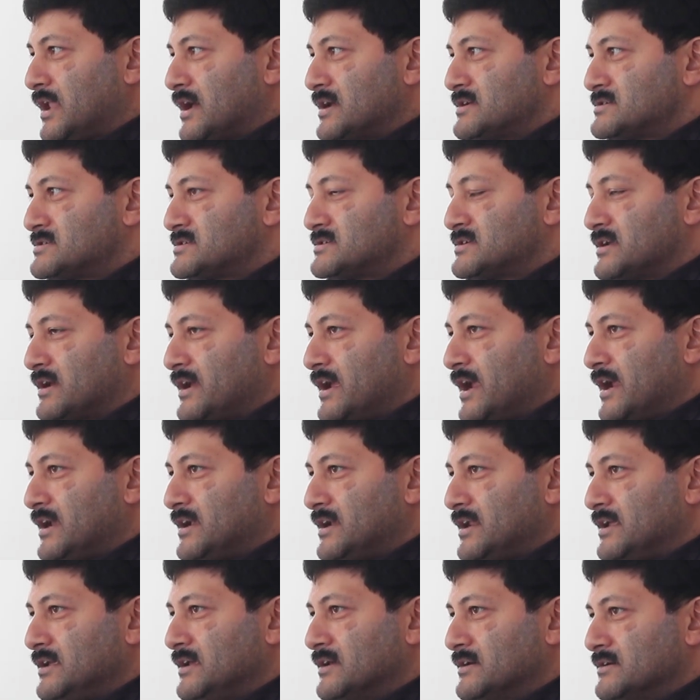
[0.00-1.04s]
last
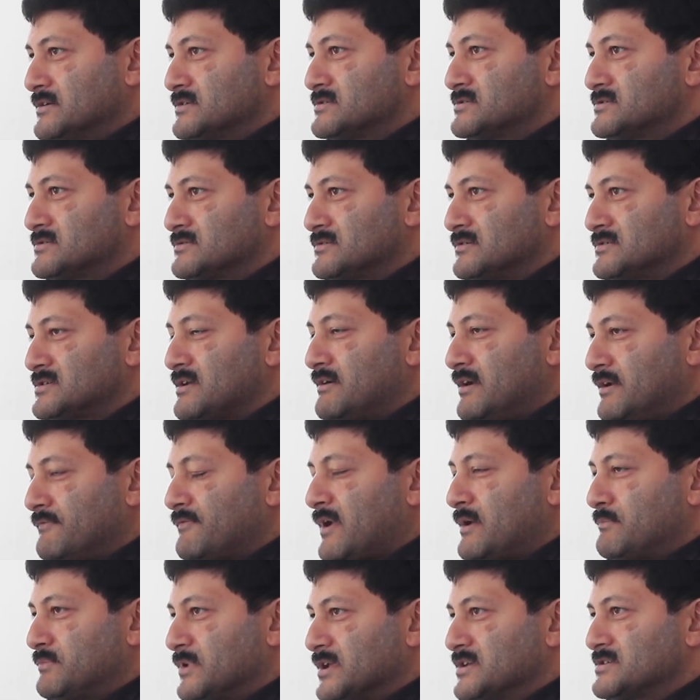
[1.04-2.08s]
80 years,
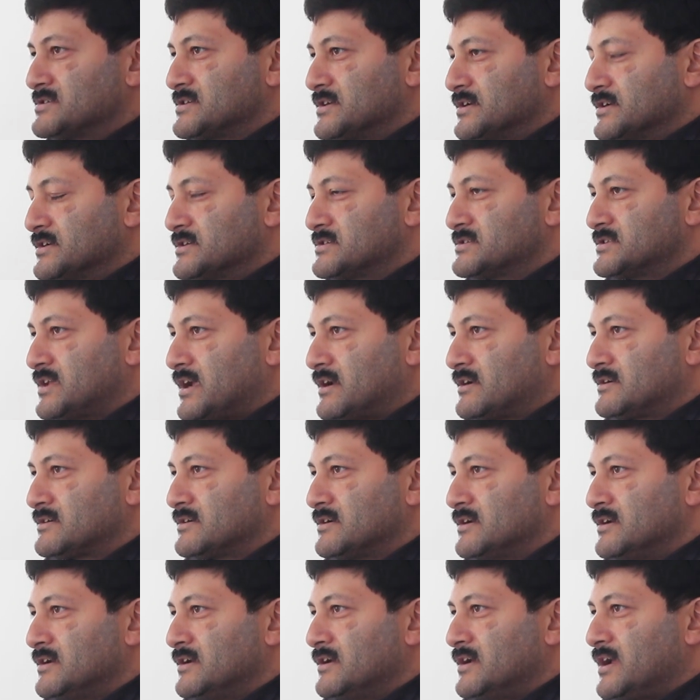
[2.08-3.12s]
75 plus years that
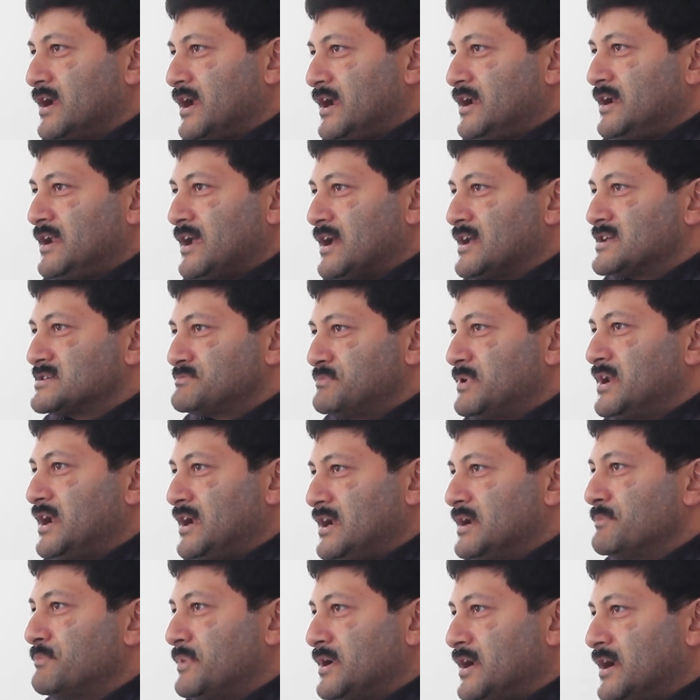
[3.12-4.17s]
India has been
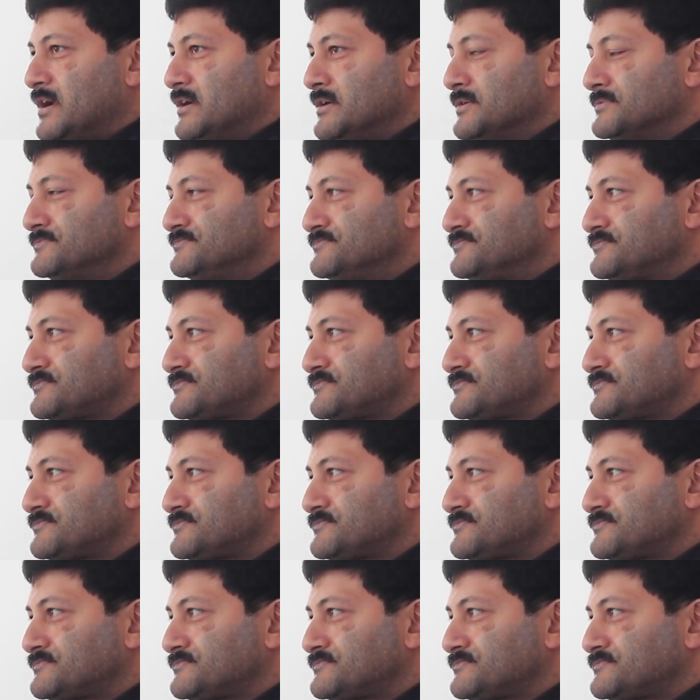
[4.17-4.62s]
independent,